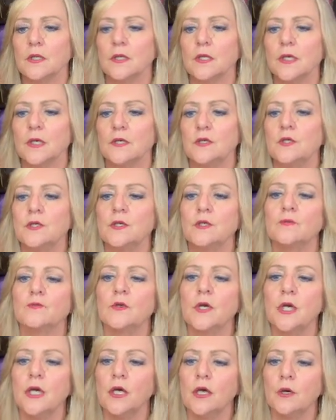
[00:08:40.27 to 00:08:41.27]
Now you can
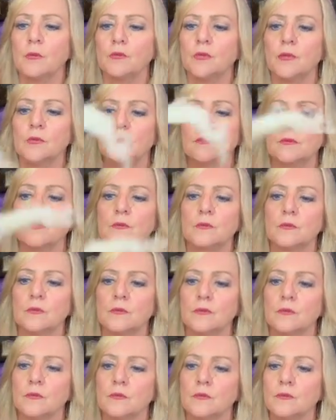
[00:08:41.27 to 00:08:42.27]
wrap
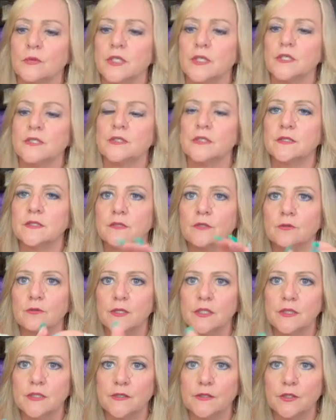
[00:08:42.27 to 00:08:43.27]
because it's
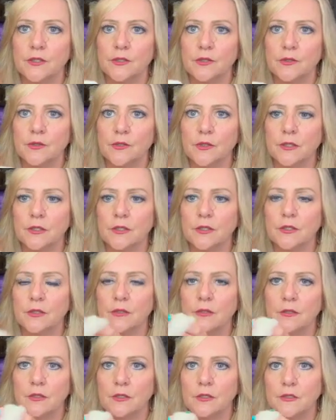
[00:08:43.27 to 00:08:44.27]
already secured on there.
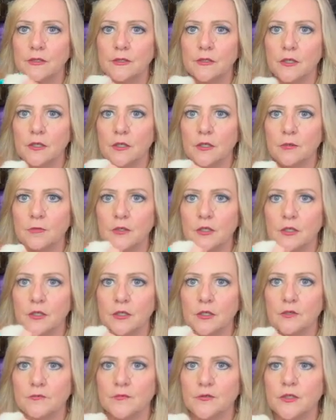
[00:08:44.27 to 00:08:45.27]
It's not coming
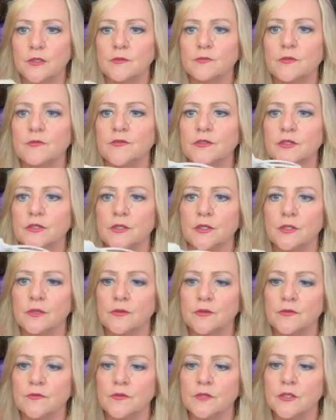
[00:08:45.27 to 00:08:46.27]
off because we've
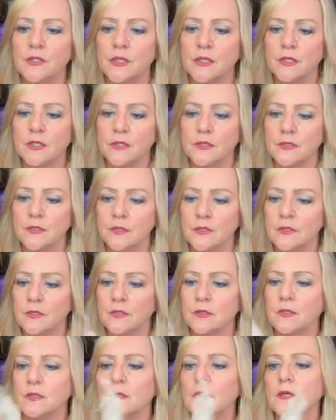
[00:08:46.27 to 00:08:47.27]
secured the very end.
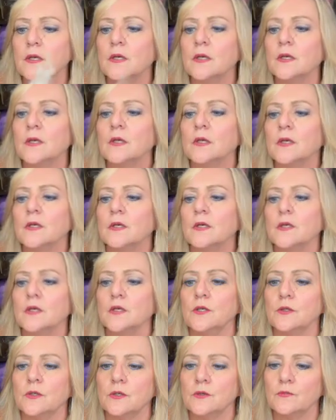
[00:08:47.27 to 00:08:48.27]

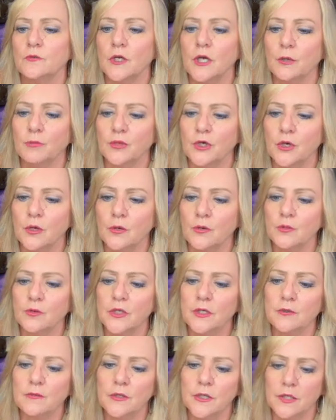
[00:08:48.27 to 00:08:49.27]
You can wrap all the
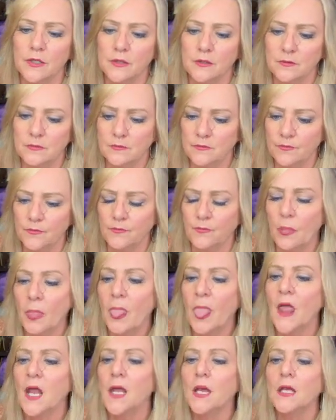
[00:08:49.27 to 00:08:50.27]
way around.
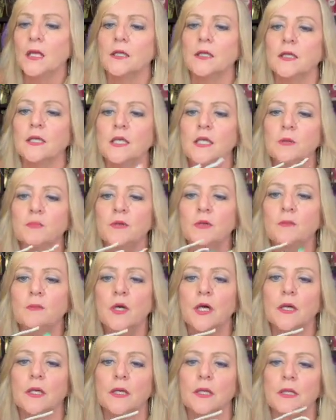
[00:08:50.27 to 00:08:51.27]
Now keep in
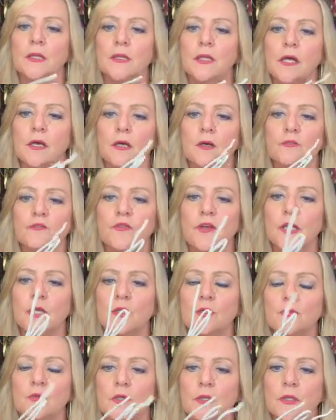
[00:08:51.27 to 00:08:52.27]
mind how fat
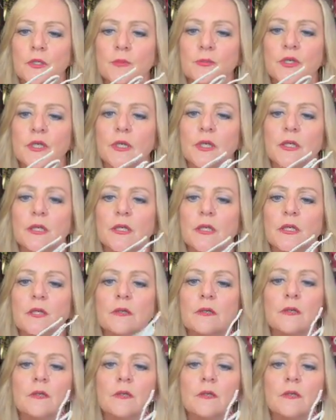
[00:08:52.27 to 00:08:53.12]
you want the body.